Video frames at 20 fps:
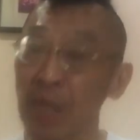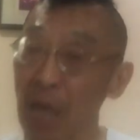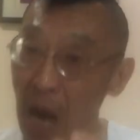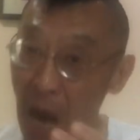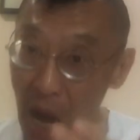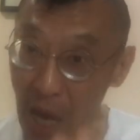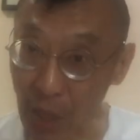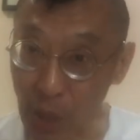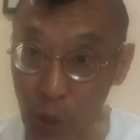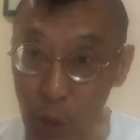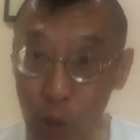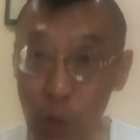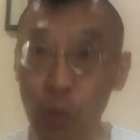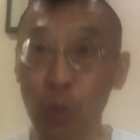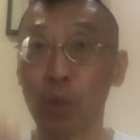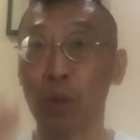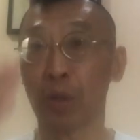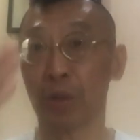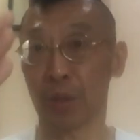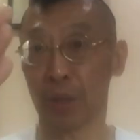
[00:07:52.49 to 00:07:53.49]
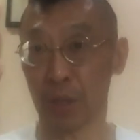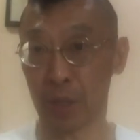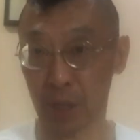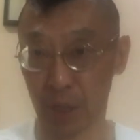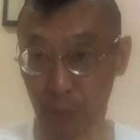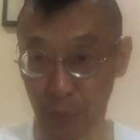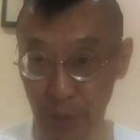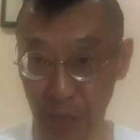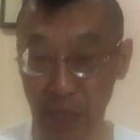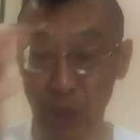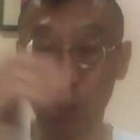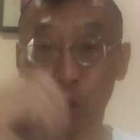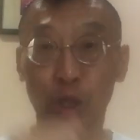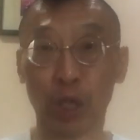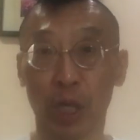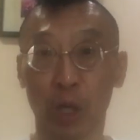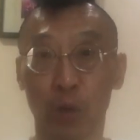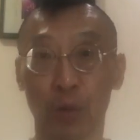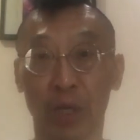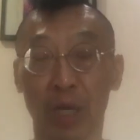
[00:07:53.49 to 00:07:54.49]
Are you, the potential
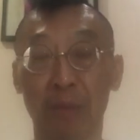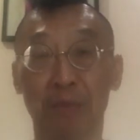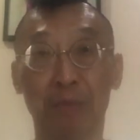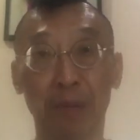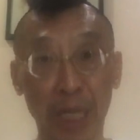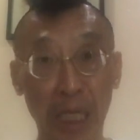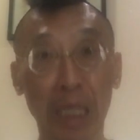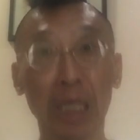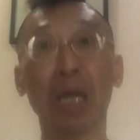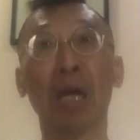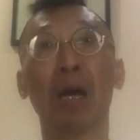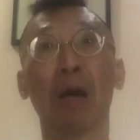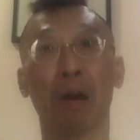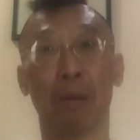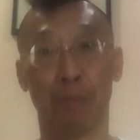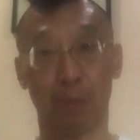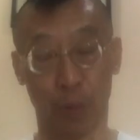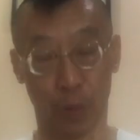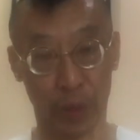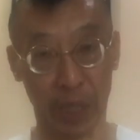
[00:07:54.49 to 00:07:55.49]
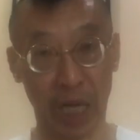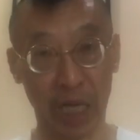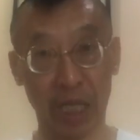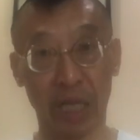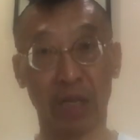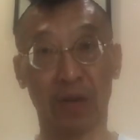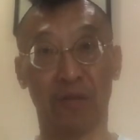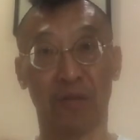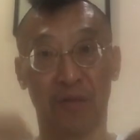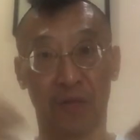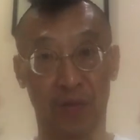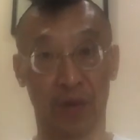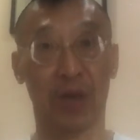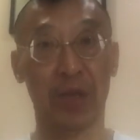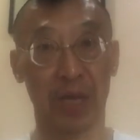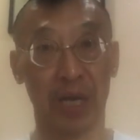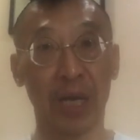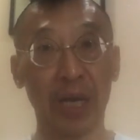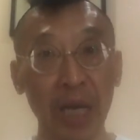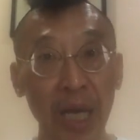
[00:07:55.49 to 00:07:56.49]
shareholder, being protected
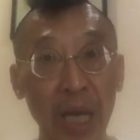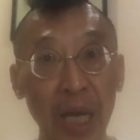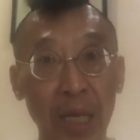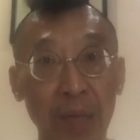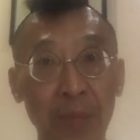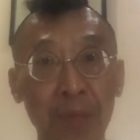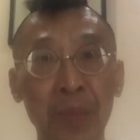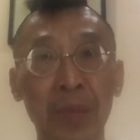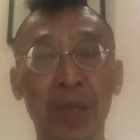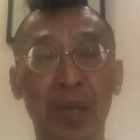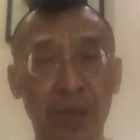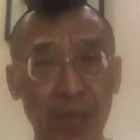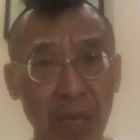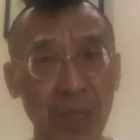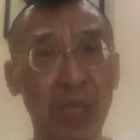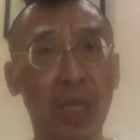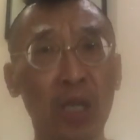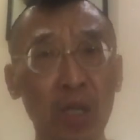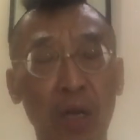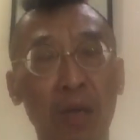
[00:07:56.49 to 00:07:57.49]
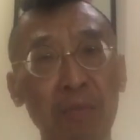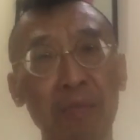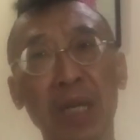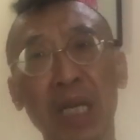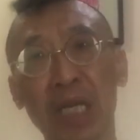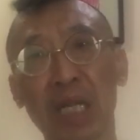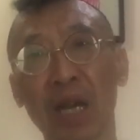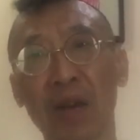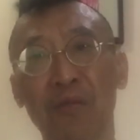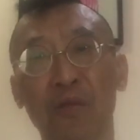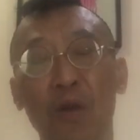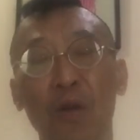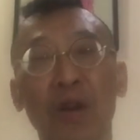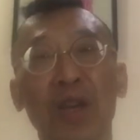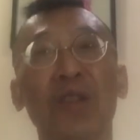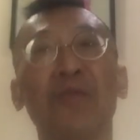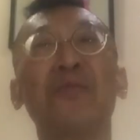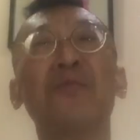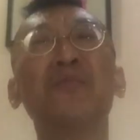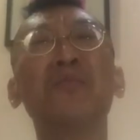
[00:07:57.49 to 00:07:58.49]
further ahead? Does it not mean, therefore,
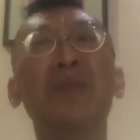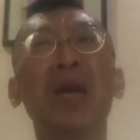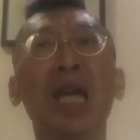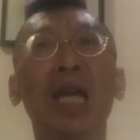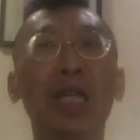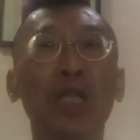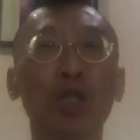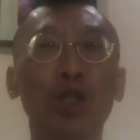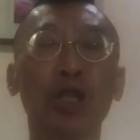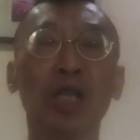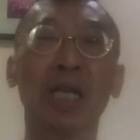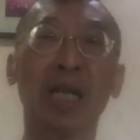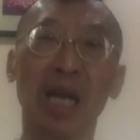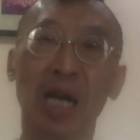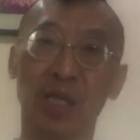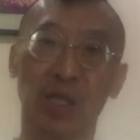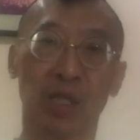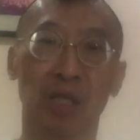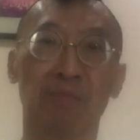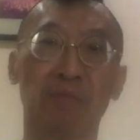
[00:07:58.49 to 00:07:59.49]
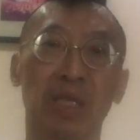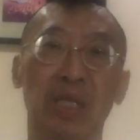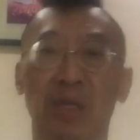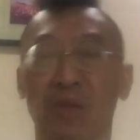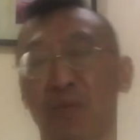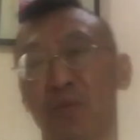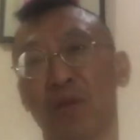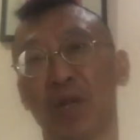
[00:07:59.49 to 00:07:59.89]
if major customers of